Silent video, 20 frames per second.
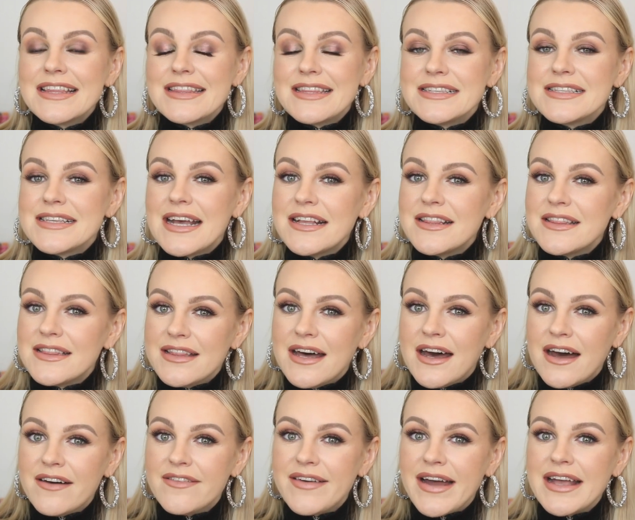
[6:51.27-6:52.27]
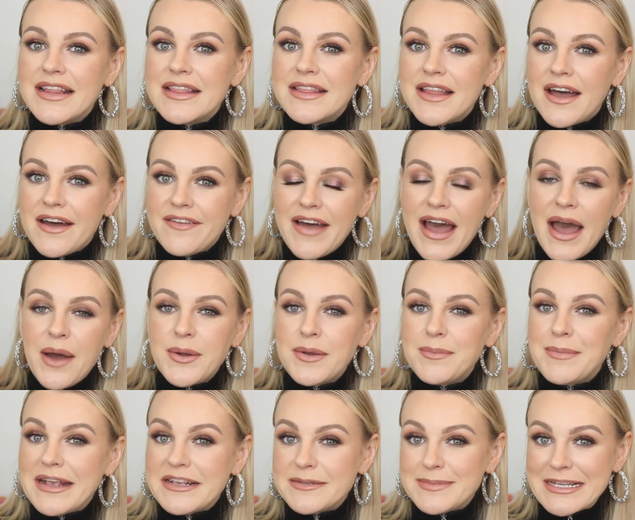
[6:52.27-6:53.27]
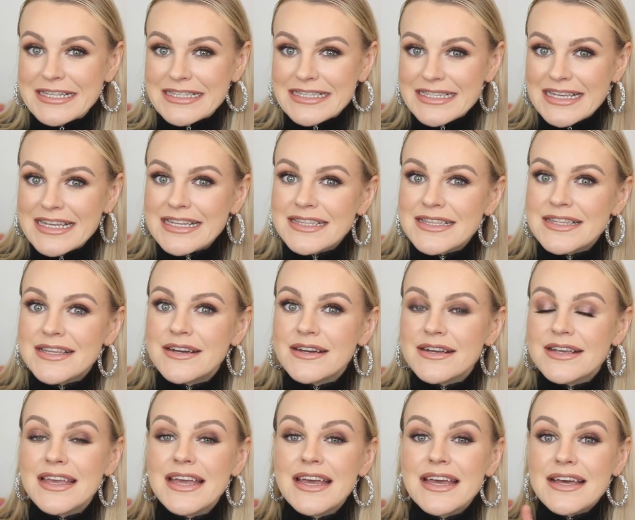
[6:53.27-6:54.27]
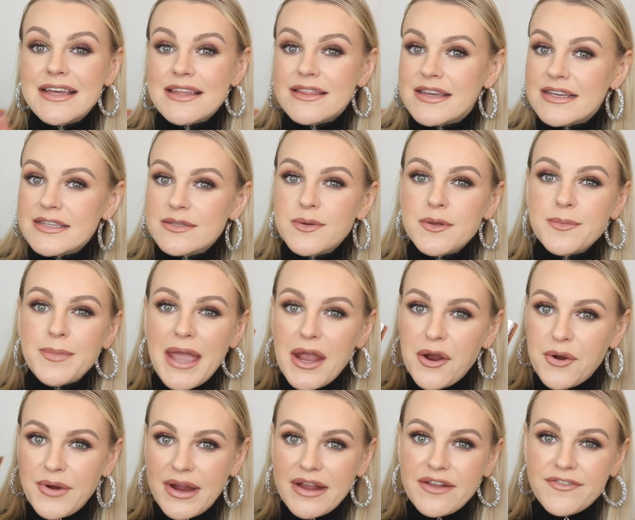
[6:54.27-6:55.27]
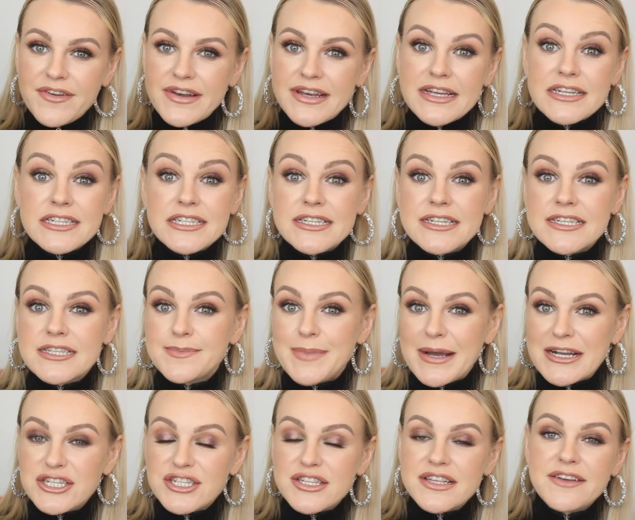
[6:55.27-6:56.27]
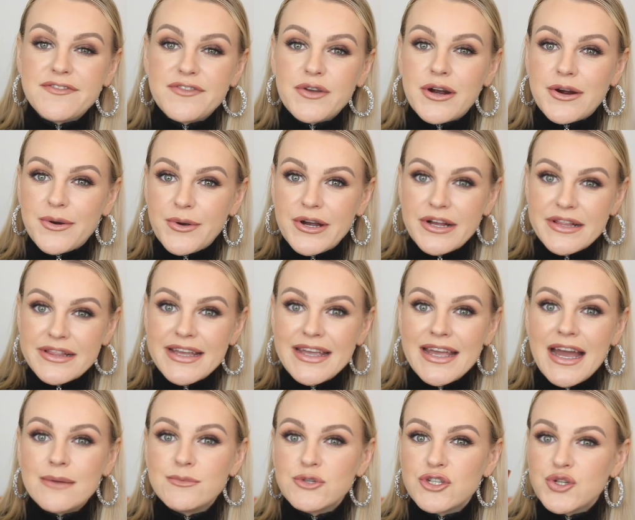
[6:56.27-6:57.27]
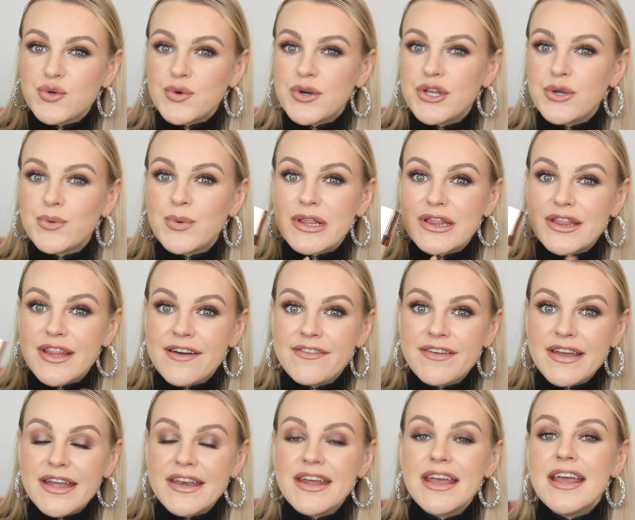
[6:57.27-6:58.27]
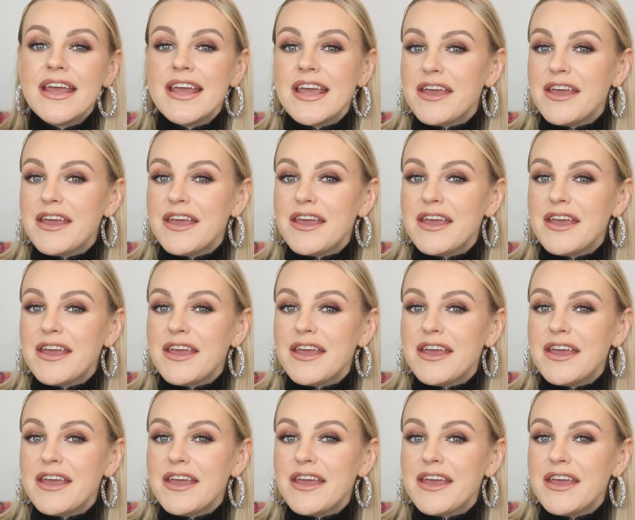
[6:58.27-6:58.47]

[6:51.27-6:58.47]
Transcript: This I love. I love how it makes my skin look. This will be a great foundation, especially if you're oily. I'm sure you will love it.